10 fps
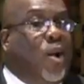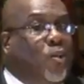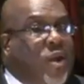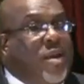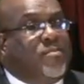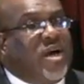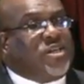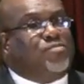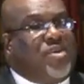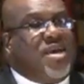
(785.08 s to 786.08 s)
we
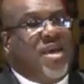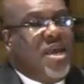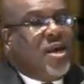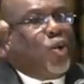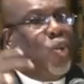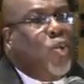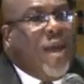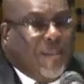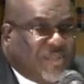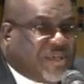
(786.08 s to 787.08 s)
must be
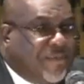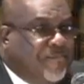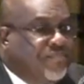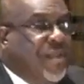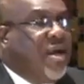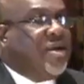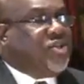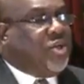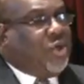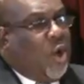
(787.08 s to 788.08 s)
equipped
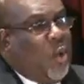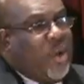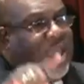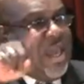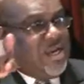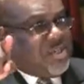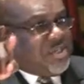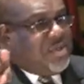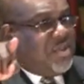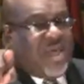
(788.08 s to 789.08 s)
to go
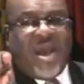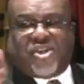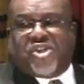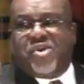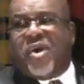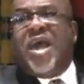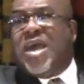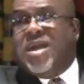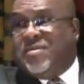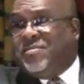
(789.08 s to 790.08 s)
into their
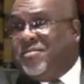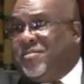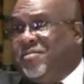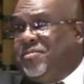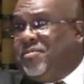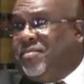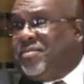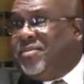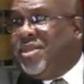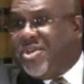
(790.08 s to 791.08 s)
terrain.
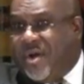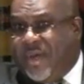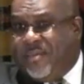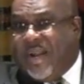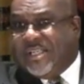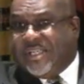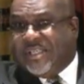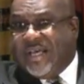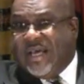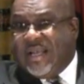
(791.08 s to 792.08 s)
Did y'all get what I
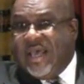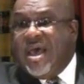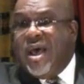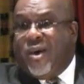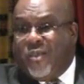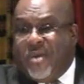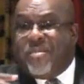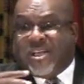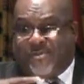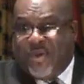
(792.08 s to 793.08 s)
just said? We
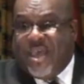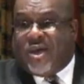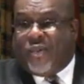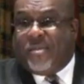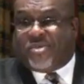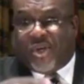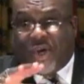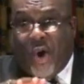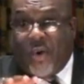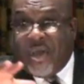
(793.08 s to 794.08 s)
must be equipped to
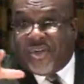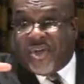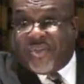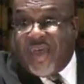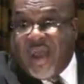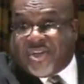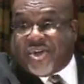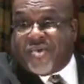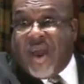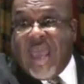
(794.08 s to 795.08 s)
go into their
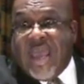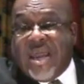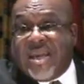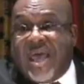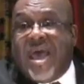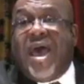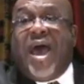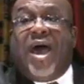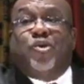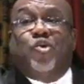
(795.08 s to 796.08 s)
terrain
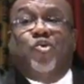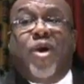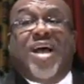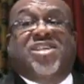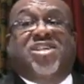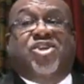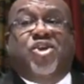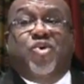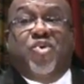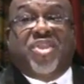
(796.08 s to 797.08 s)
and
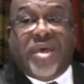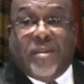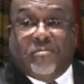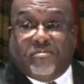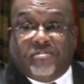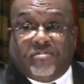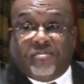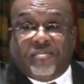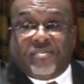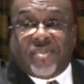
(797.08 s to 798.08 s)
rescue
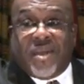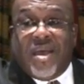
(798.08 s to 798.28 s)
them.